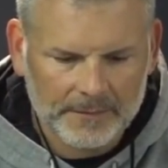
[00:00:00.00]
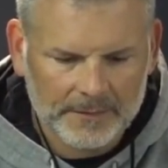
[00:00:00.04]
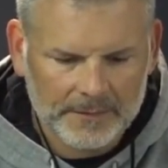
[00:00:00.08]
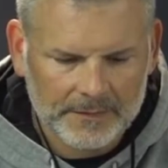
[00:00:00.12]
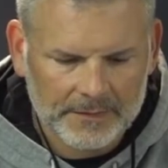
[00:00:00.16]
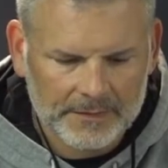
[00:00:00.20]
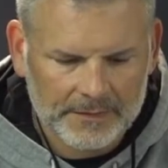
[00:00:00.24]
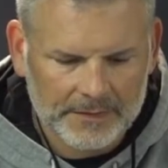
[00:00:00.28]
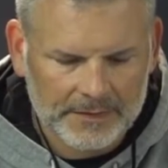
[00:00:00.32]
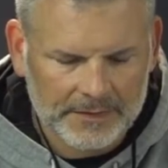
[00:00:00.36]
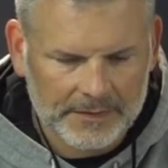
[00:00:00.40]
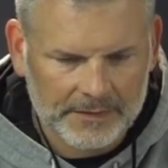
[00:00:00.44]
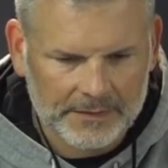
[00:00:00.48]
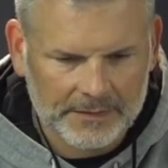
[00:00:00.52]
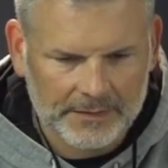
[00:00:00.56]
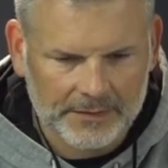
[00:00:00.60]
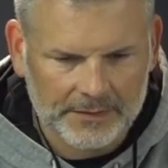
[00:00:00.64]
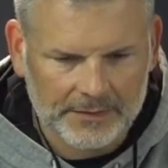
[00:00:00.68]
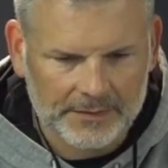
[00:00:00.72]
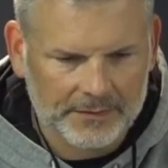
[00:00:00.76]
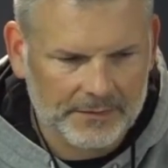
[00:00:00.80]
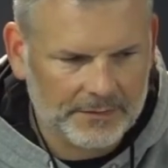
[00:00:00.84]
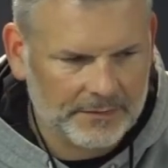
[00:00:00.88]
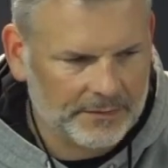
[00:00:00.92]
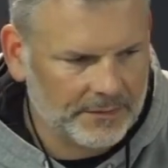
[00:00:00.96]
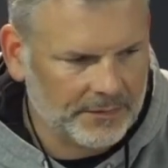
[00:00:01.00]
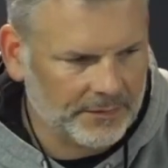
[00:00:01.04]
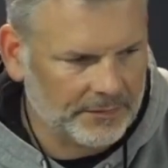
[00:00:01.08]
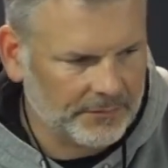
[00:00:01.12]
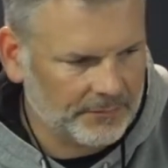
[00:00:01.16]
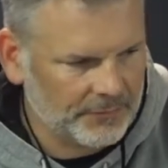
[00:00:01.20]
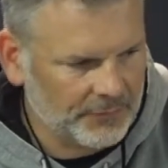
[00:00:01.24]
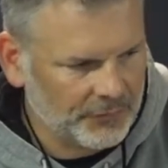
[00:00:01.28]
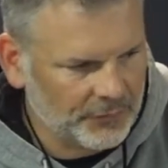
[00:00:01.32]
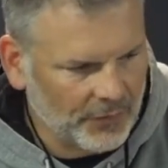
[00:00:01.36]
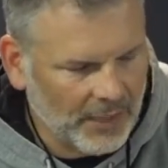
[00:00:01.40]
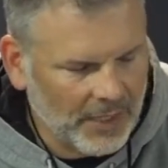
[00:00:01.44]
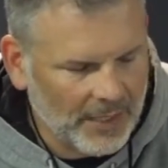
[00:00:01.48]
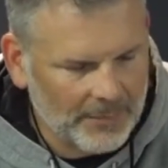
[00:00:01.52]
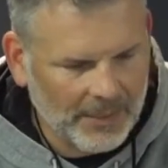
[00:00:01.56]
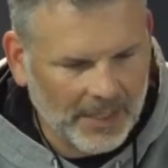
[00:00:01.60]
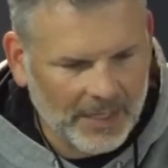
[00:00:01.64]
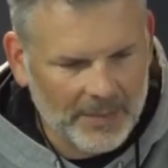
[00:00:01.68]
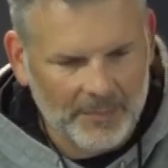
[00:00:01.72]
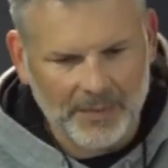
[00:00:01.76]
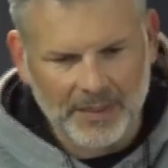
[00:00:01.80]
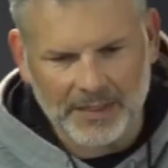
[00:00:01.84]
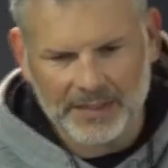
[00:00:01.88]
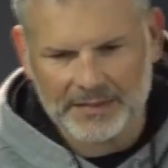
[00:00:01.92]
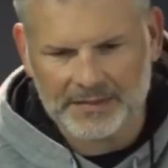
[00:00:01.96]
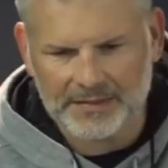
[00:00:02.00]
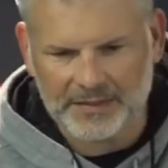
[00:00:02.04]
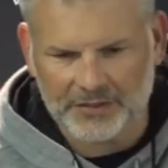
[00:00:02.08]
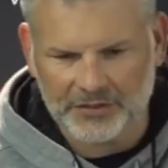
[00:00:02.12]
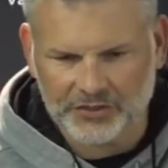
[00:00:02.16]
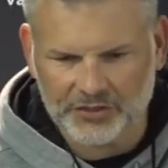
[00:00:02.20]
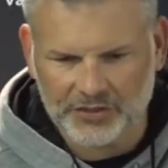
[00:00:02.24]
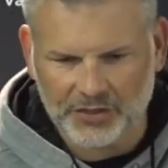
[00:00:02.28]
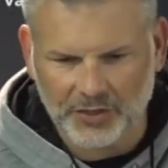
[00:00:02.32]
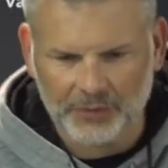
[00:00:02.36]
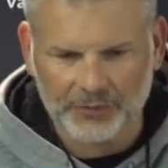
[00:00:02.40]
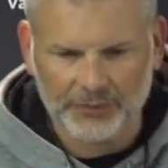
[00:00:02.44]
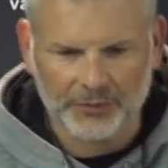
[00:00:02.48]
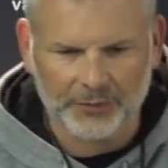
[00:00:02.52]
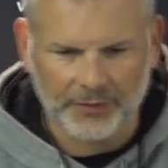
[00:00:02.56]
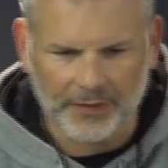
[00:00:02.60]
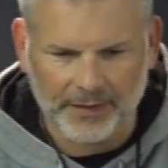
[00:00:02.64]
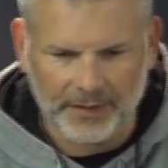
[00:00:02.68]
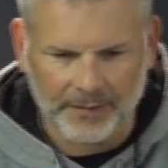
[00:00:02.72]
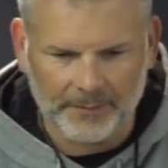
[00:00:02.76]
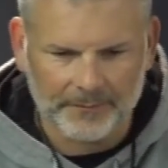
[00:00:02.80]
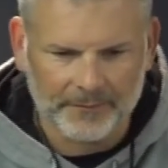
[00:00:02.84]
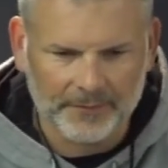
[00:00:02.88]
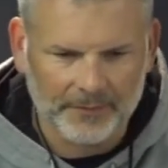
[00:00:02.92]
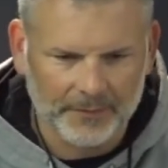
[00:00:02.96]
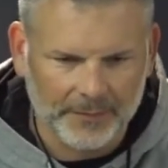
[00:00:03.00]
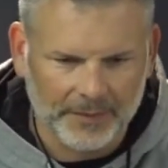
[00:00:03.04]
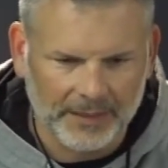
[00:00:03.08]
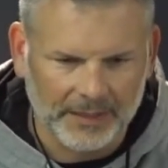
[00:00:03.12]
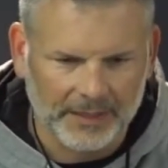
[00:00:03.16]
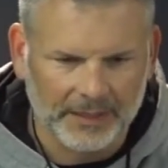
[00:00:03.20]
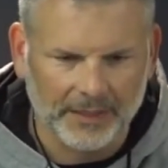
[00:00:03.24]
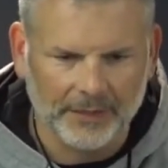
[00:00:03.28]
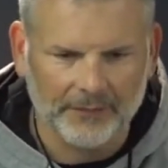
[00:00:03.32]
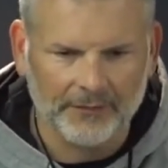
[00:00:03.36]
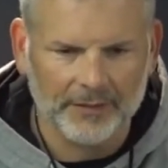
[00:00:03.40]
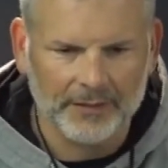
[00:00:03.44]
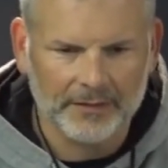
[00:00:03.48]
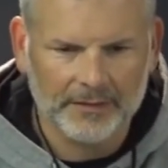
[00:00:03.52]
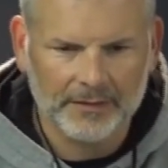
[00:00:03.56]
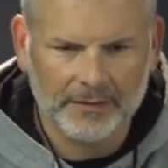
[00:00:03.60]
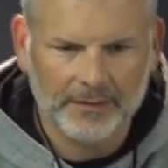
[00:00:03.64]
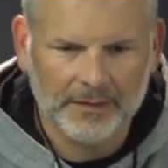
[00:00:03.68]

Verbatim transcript: to, to, to try my best to shelter them from any of it